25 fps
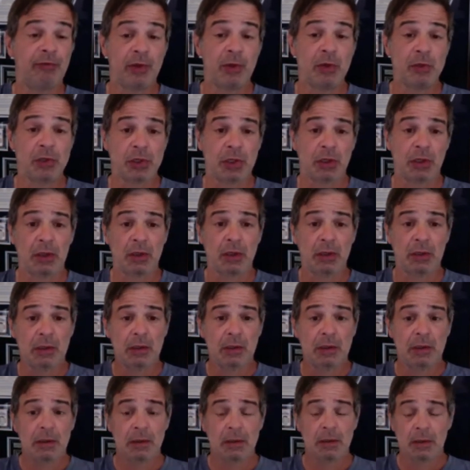future,
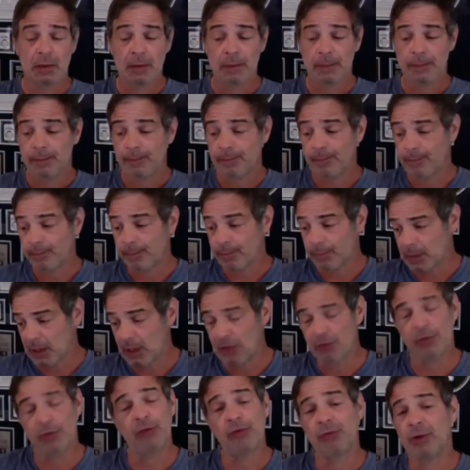
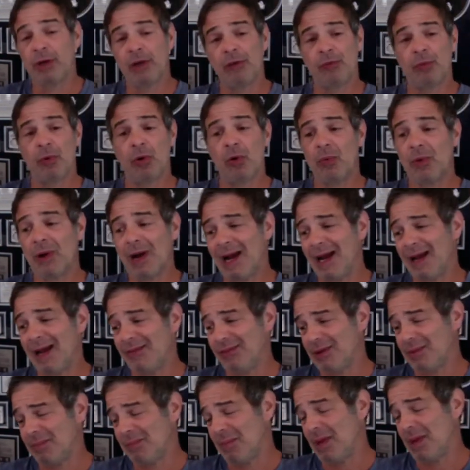interest rates won't rise.
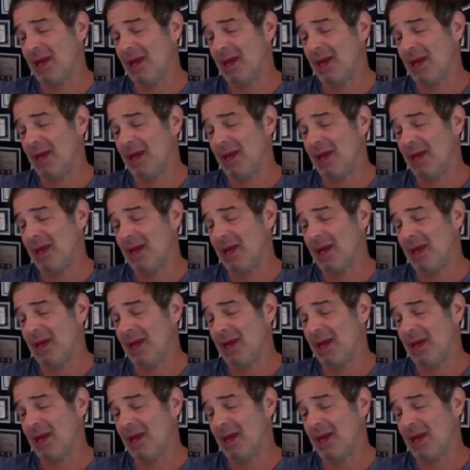And